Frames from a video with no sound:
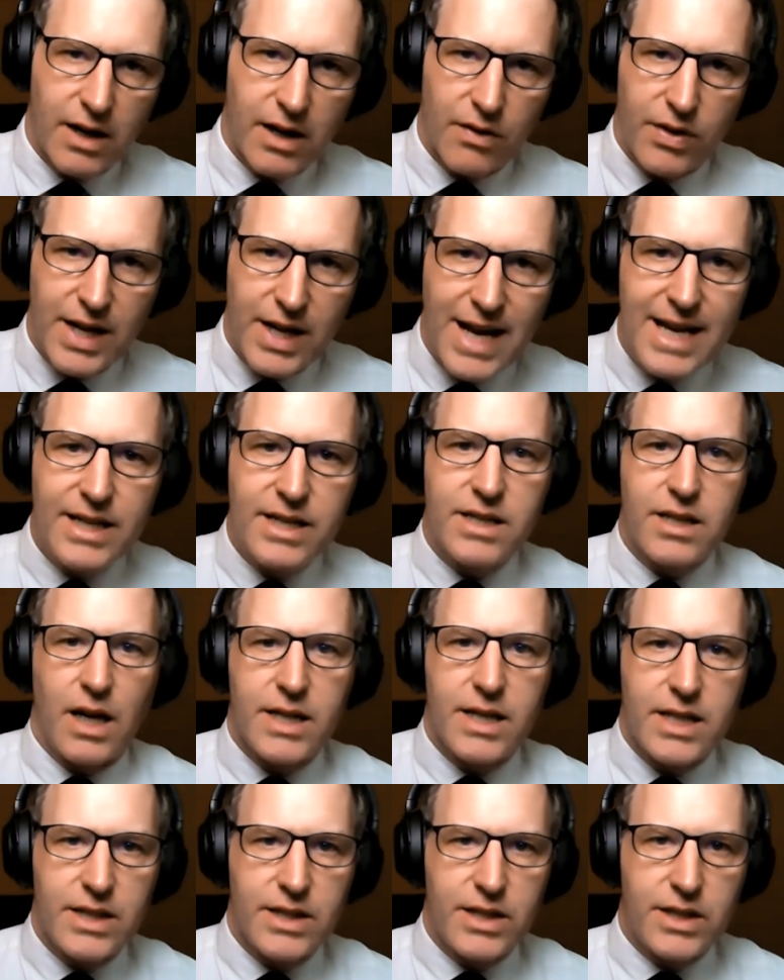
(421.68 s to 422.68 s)
kind of the
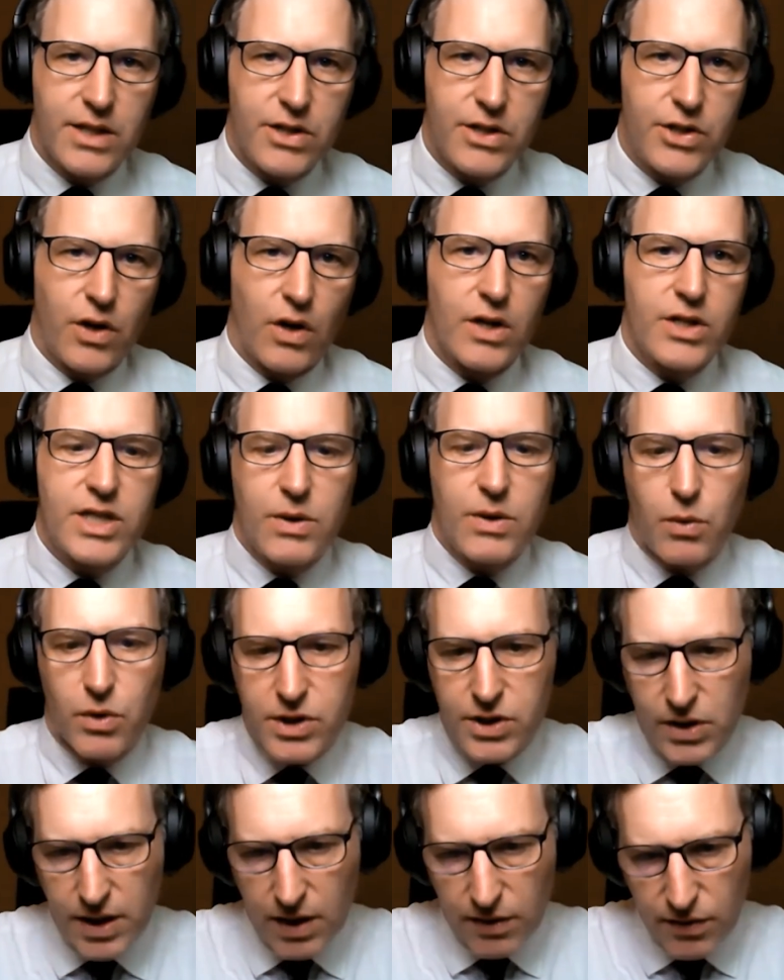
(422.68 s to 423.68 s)
insight into the geology?
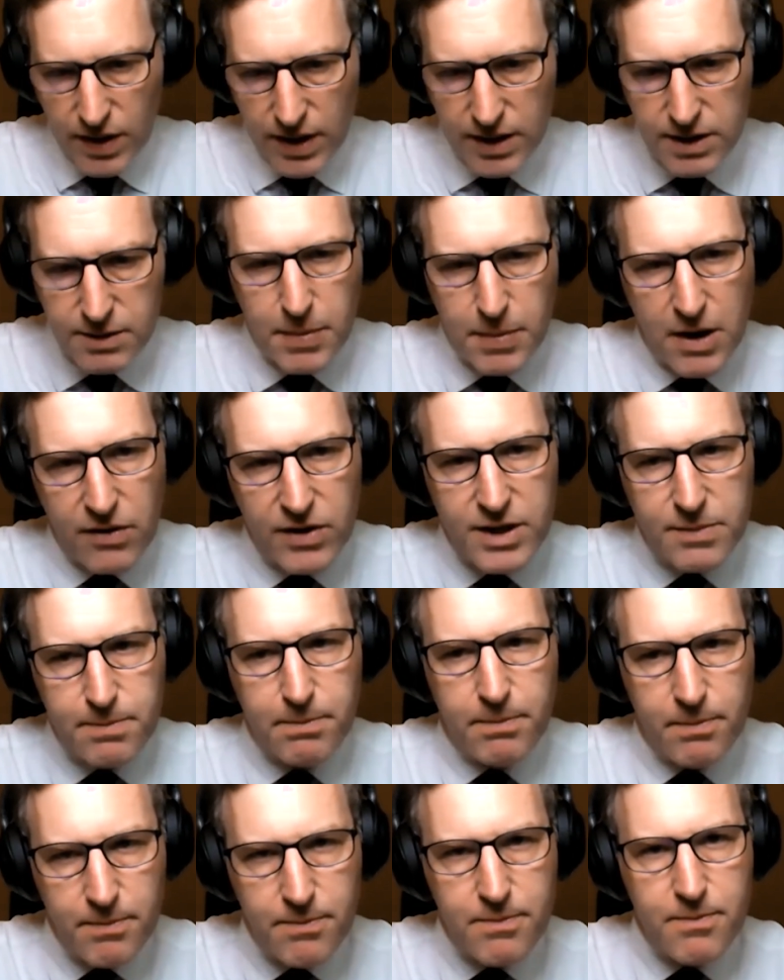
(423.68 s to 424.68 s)
What's kind of the experience
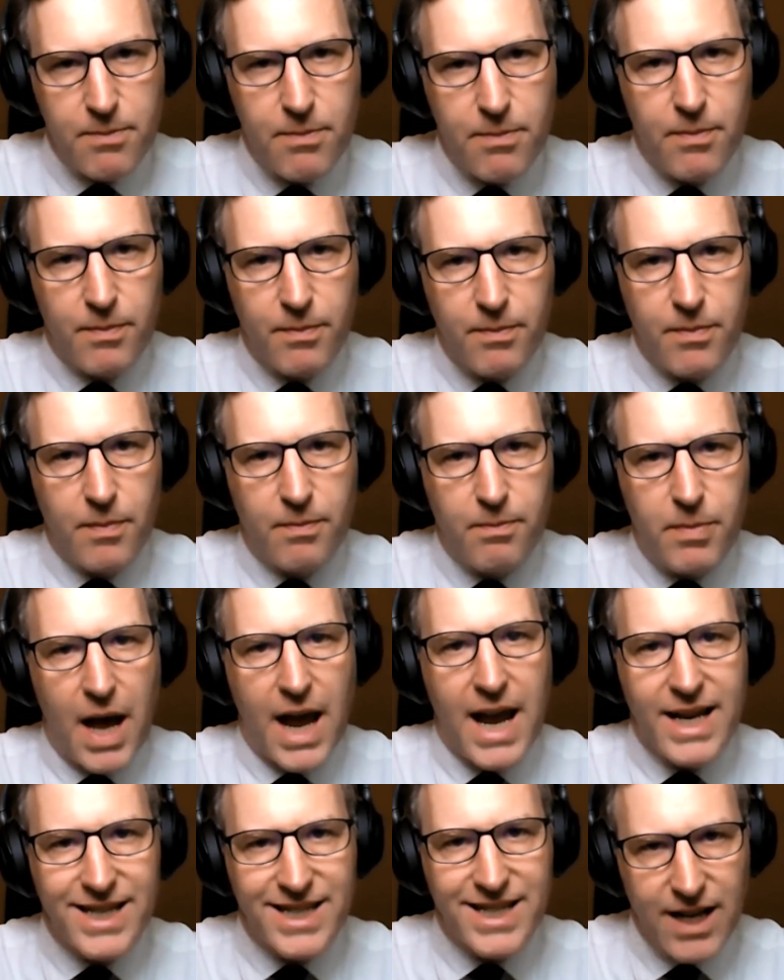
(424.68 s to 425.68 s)

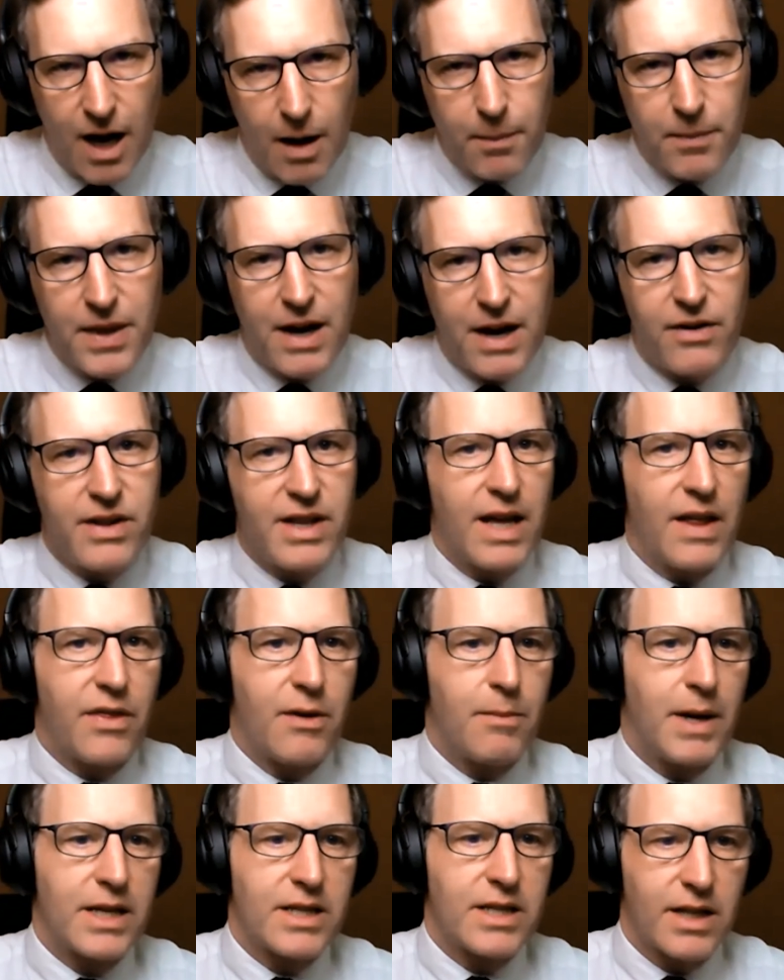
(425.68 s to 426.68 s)
base up there in the
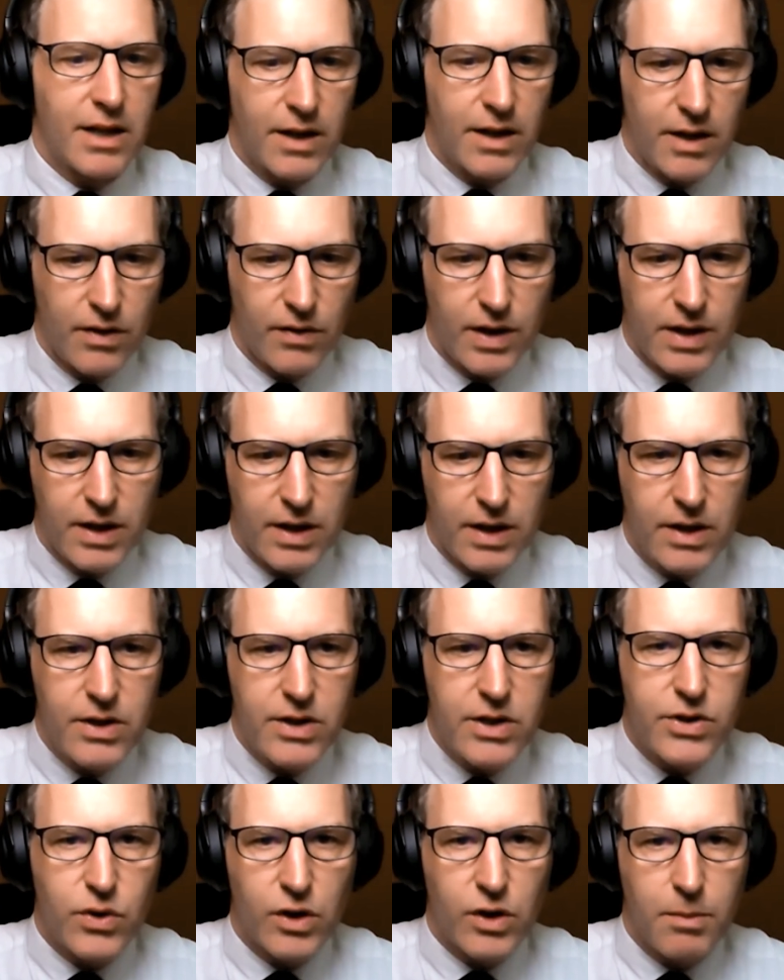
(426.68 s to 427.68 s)
Athabasca? You know, could,
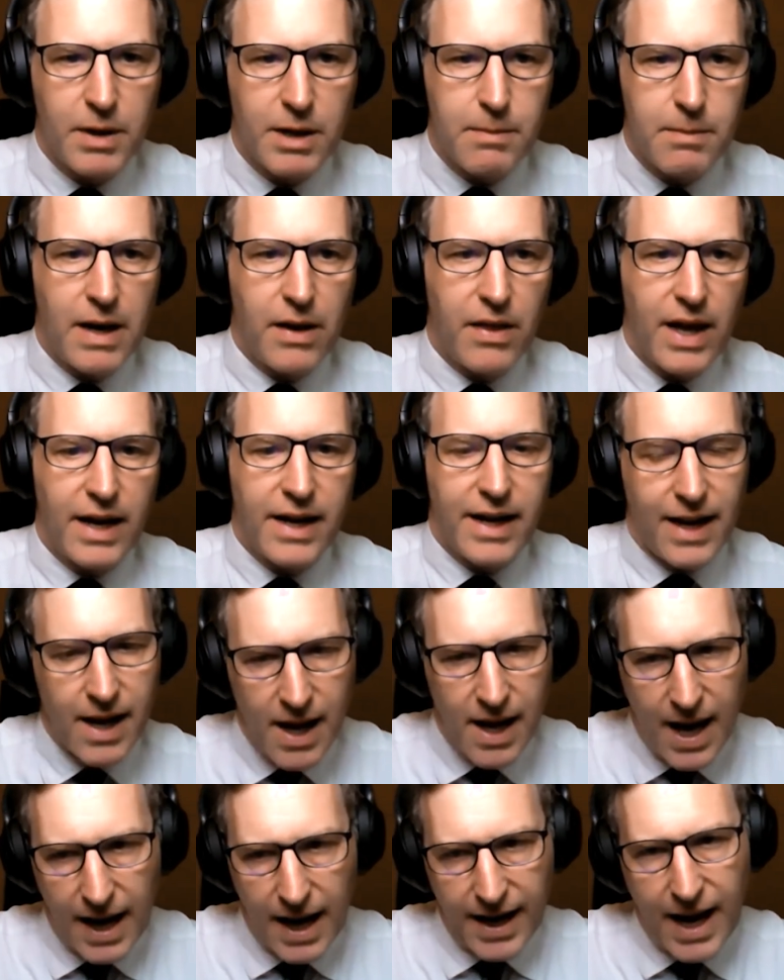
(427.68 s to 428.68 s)
could you talk a bit about that and,
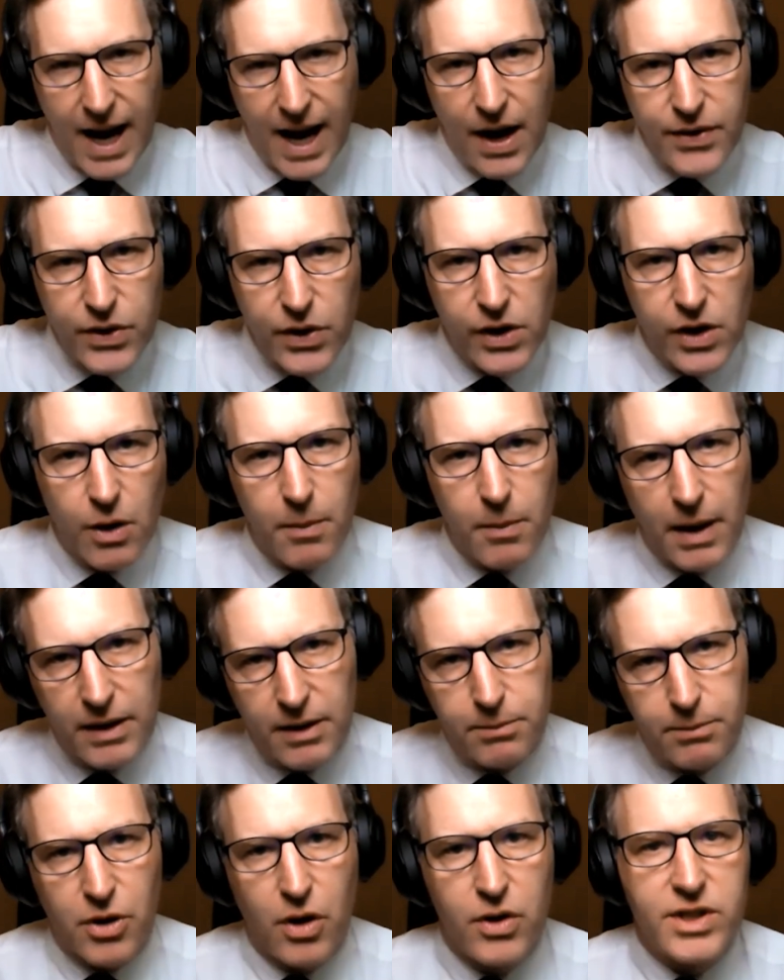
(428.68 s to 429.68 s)
and how you go
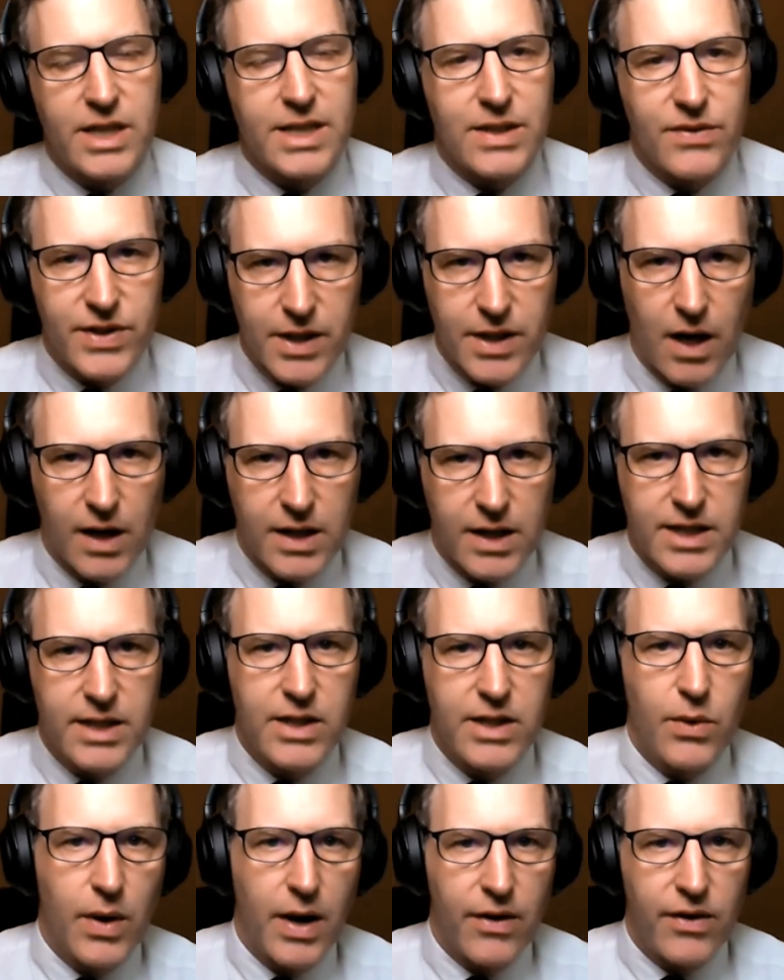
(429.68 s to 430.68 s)
about the process of
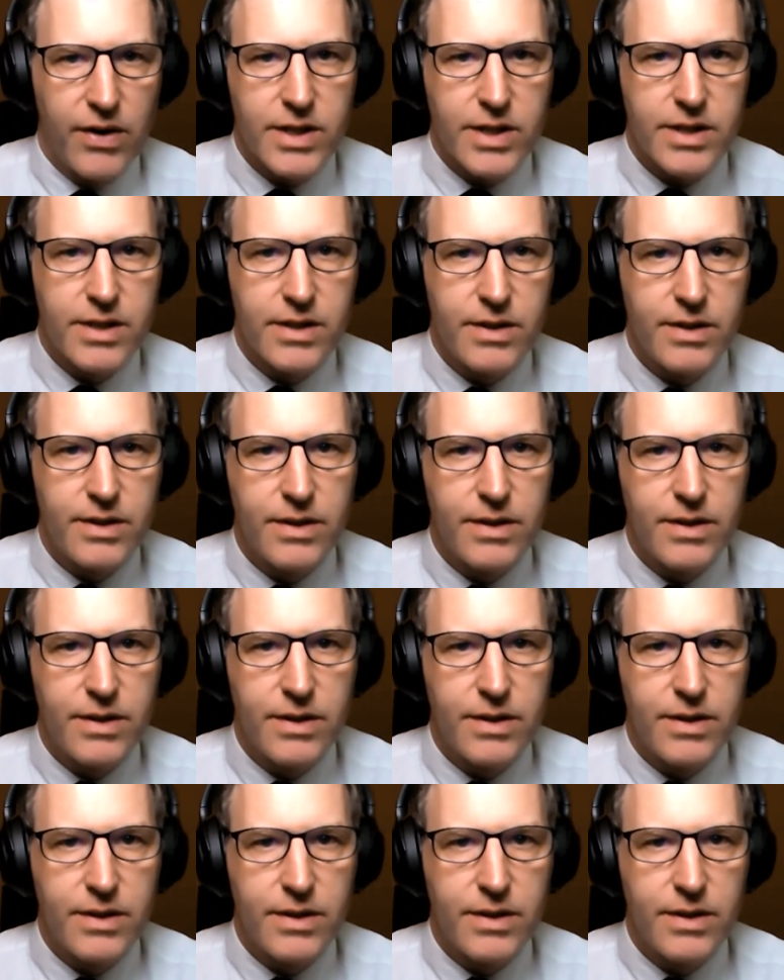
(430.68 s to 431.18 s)
targeting new areas?